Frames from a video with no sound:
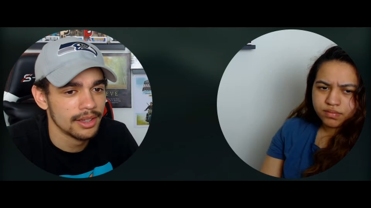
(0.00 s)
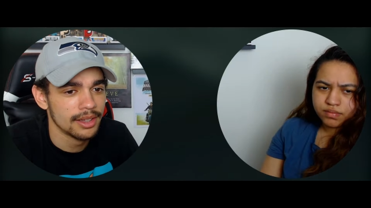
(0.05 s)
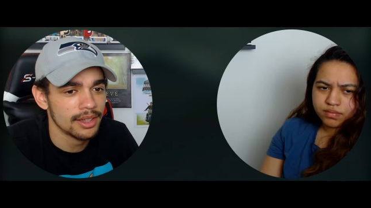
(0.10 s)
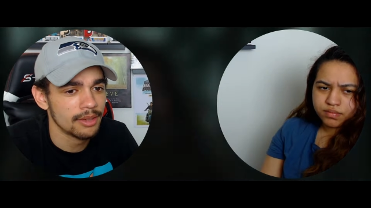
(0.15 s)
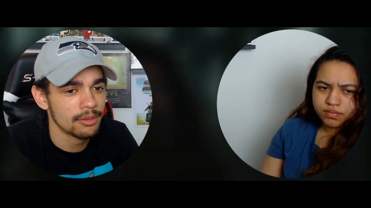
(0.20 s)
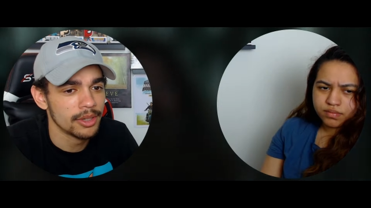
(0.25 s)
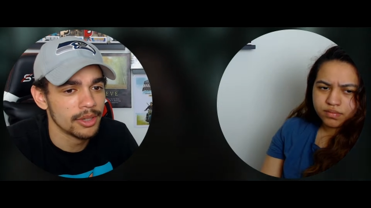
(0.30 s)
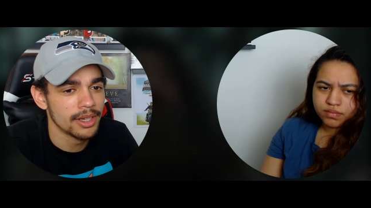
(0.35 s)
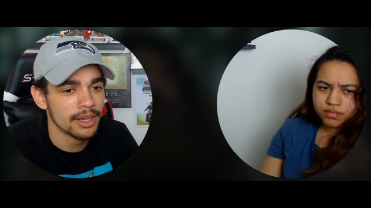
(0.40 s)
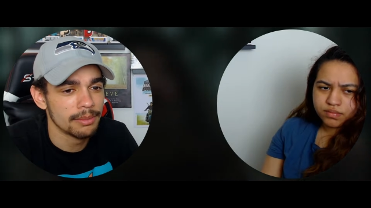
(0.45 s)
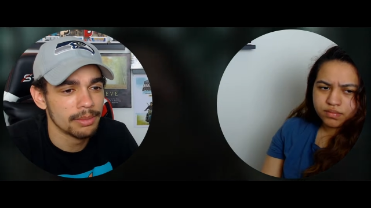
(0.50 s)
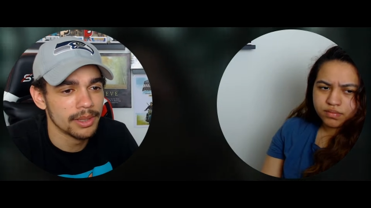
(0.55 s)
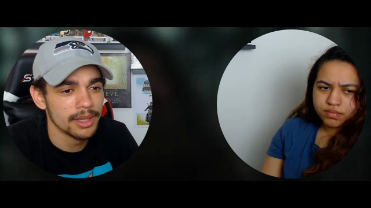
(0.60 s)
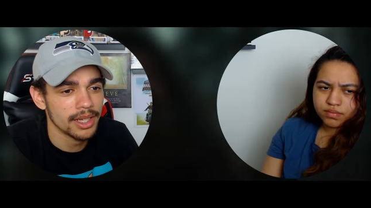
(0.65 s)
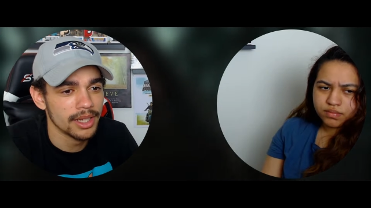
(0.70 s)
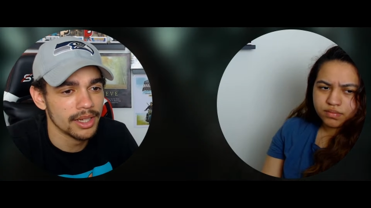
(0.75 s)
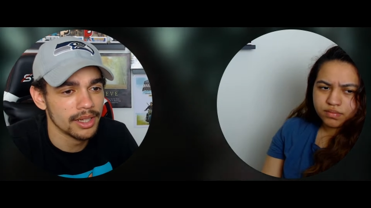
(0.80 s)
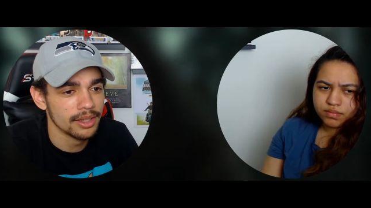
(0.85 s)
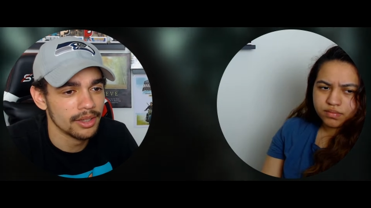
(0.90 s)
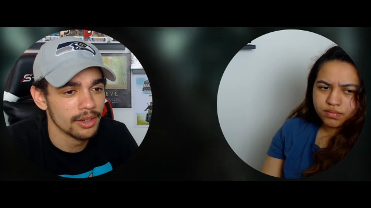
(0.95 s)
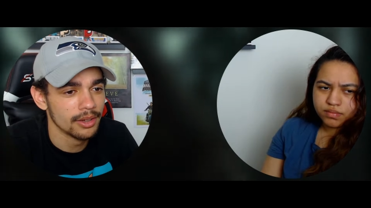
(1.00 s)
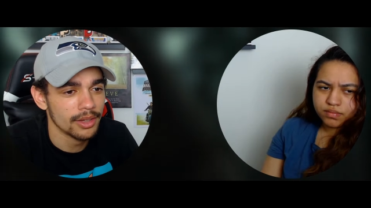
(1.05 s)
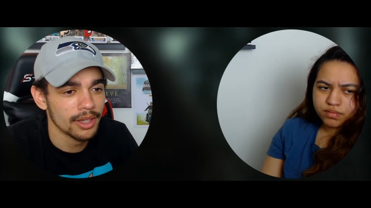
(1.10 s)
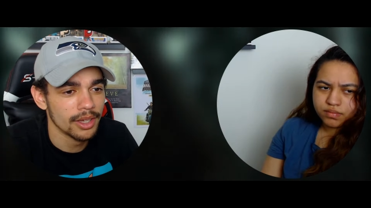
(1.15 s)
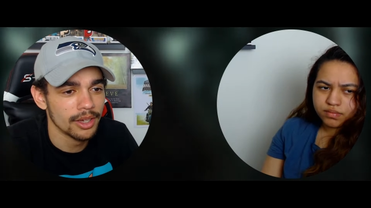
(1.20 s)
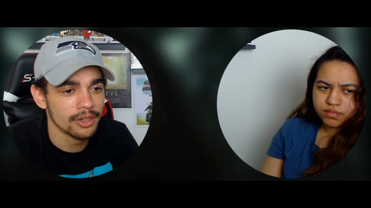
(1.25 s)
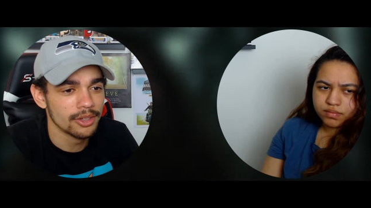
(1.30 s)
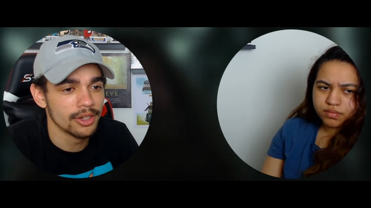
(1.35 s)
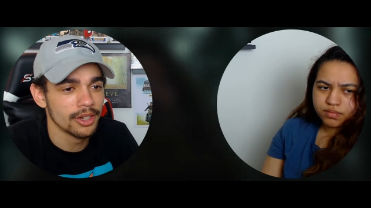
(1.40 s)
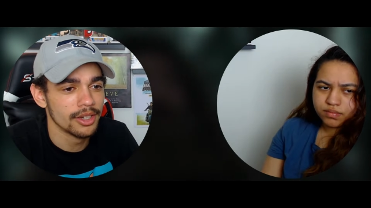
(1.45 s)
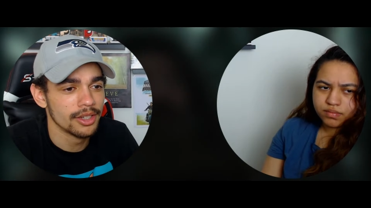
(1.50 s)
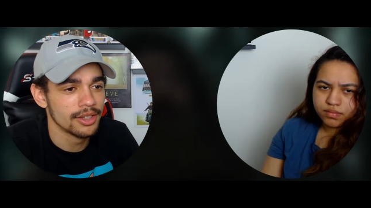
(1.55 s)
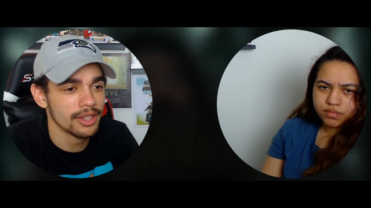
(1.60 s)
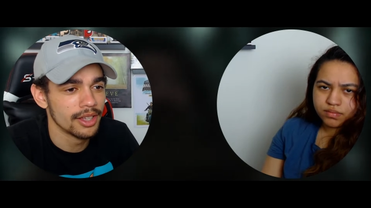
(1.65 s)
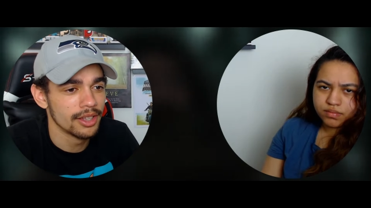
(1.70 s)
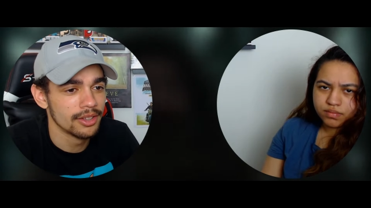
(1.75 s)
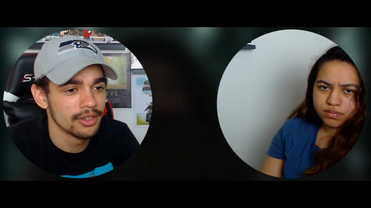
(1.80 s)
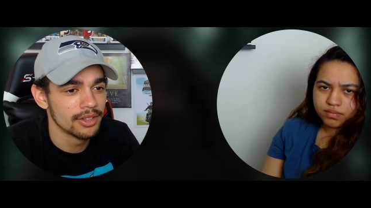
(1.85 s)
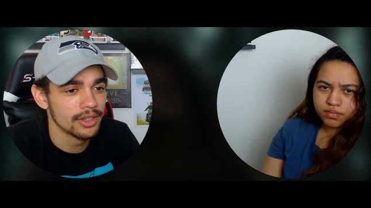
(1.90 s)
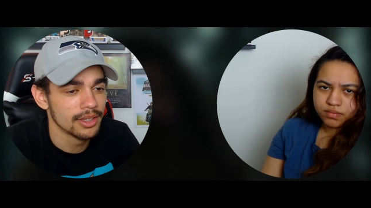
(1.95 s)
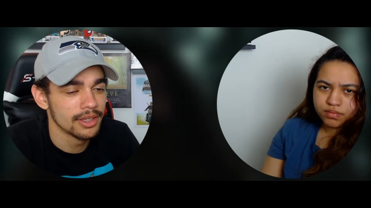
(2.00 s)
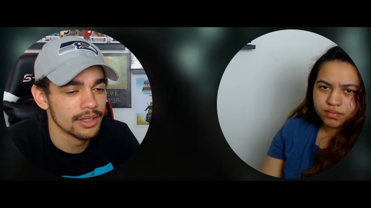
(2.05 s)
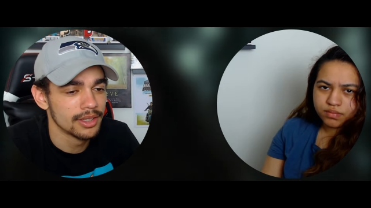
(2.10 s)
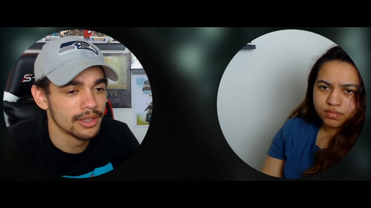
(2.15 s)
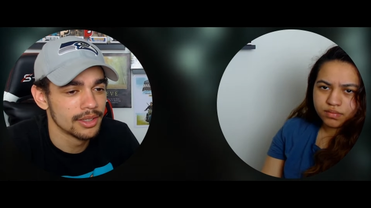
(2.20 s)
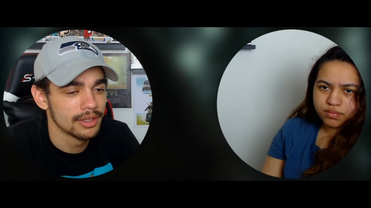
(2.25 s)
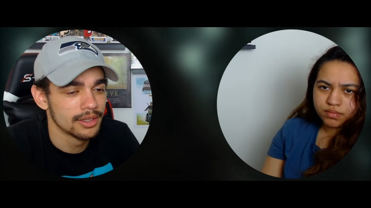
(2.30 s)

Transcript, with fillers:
Speaker 1: they would not put that in there if they weren't trying to tell us something.